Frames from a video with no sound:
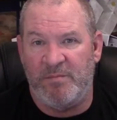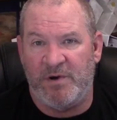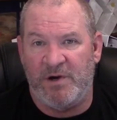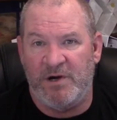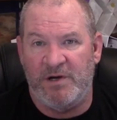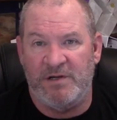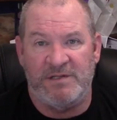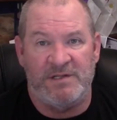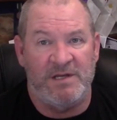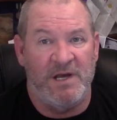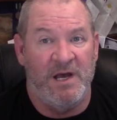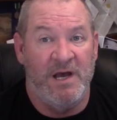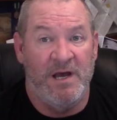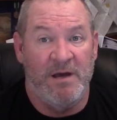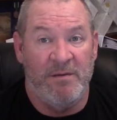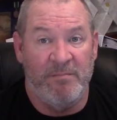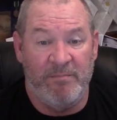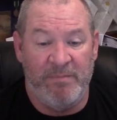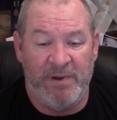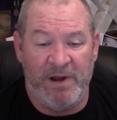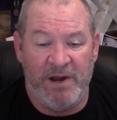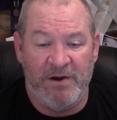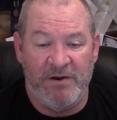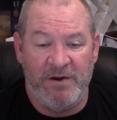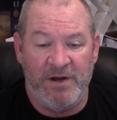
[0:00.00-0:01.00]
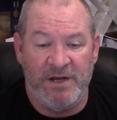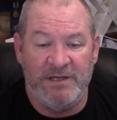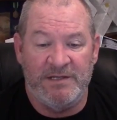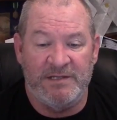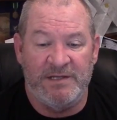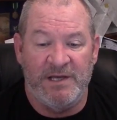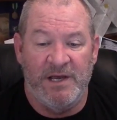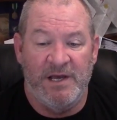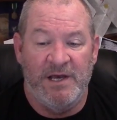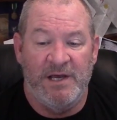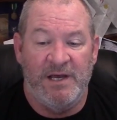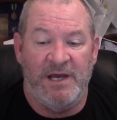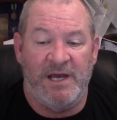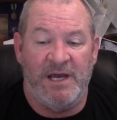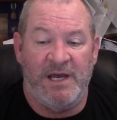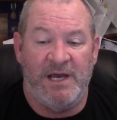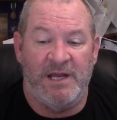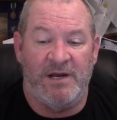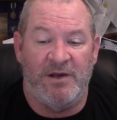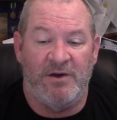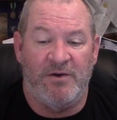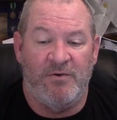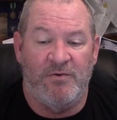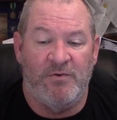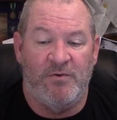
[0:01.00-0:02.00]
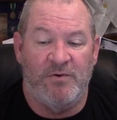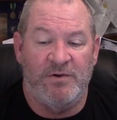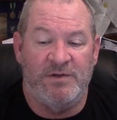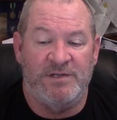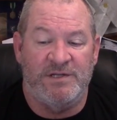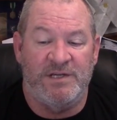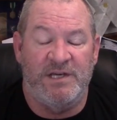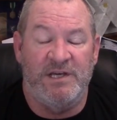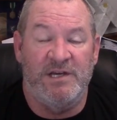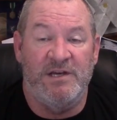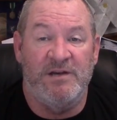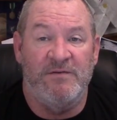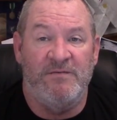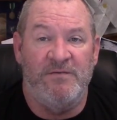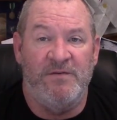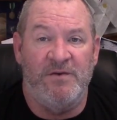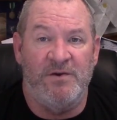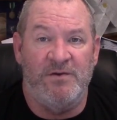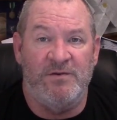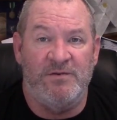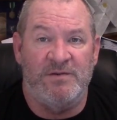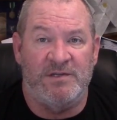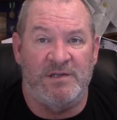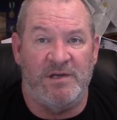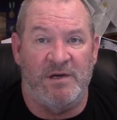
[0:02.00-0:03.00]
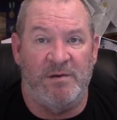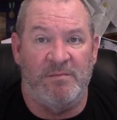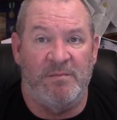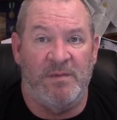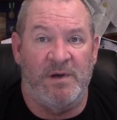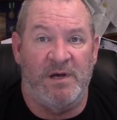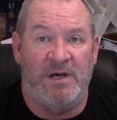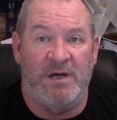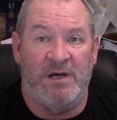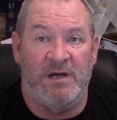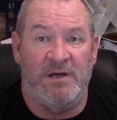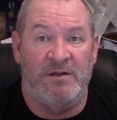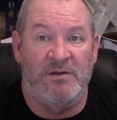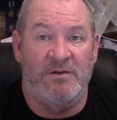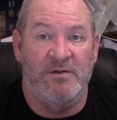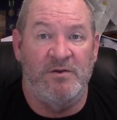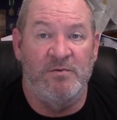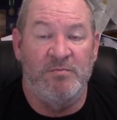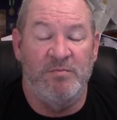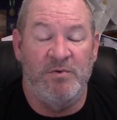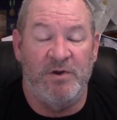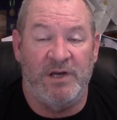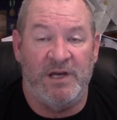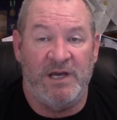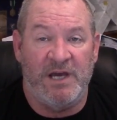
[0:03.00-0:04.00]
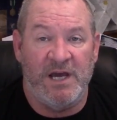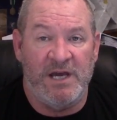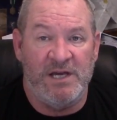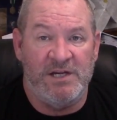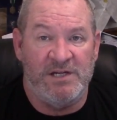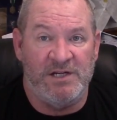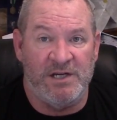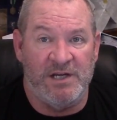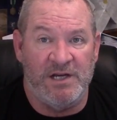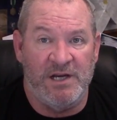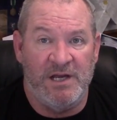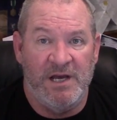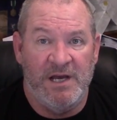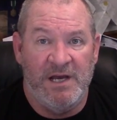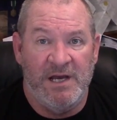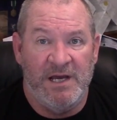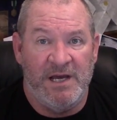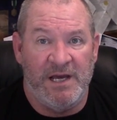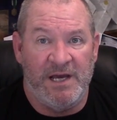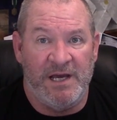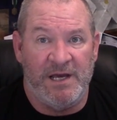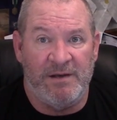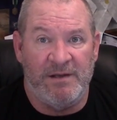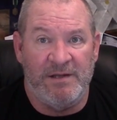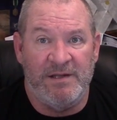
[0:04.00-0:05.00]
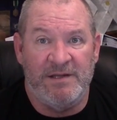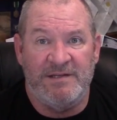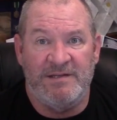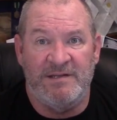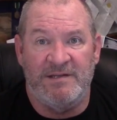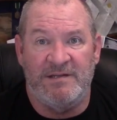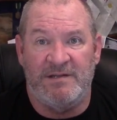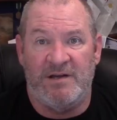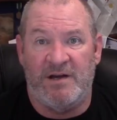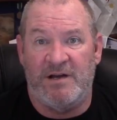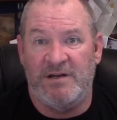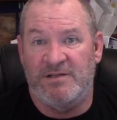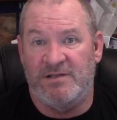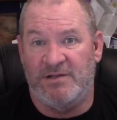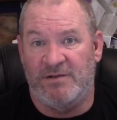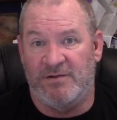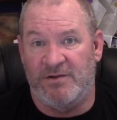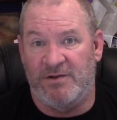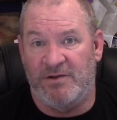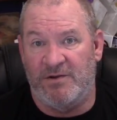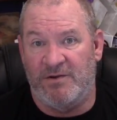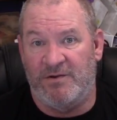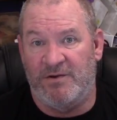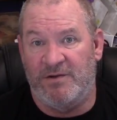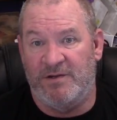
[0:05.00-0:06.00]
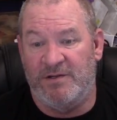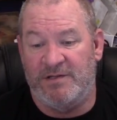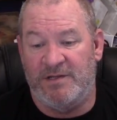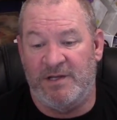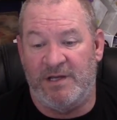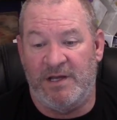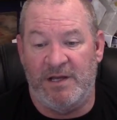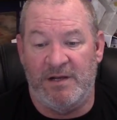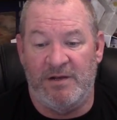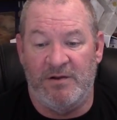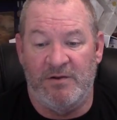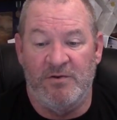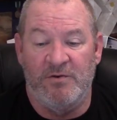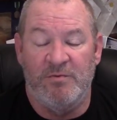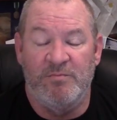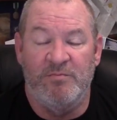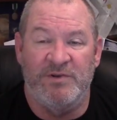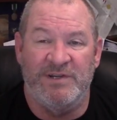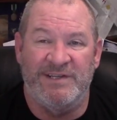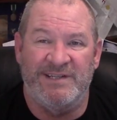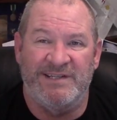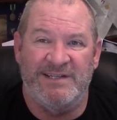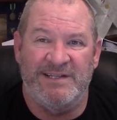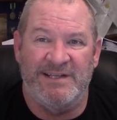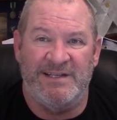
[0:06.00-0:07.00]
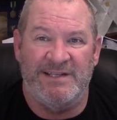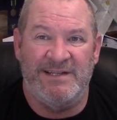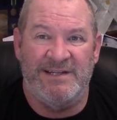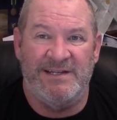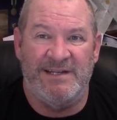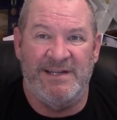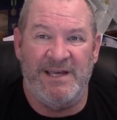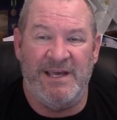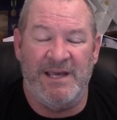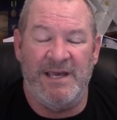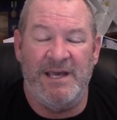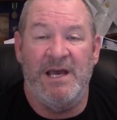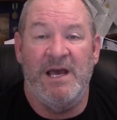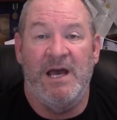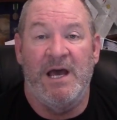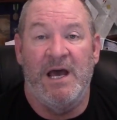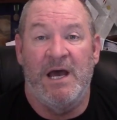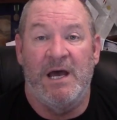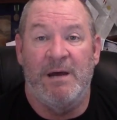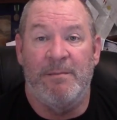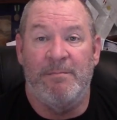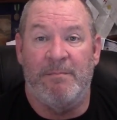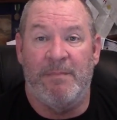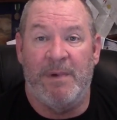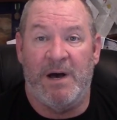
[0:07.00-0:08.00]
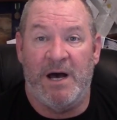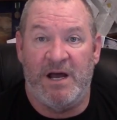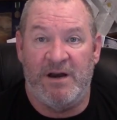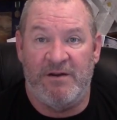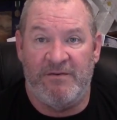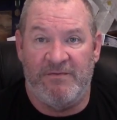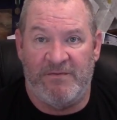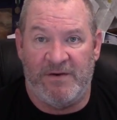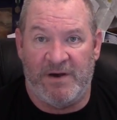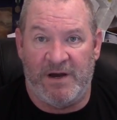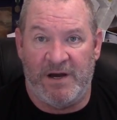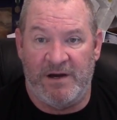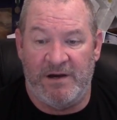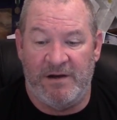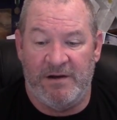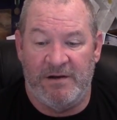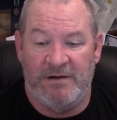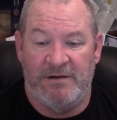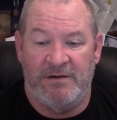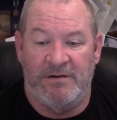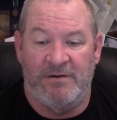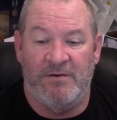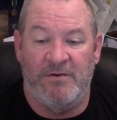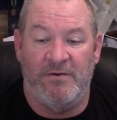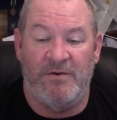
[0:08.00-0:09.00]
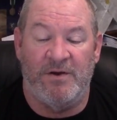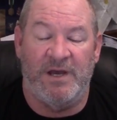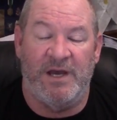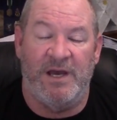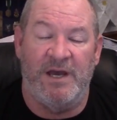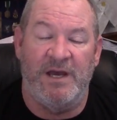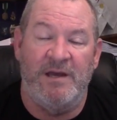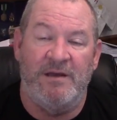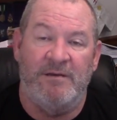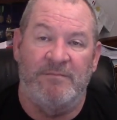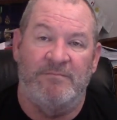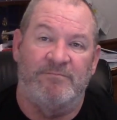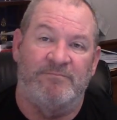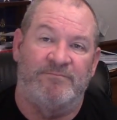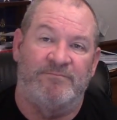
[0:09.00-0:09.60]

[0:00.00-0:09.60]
parts, bearings, and of course give you some lubrication. And this is also known as a lubricity modifier. Okay?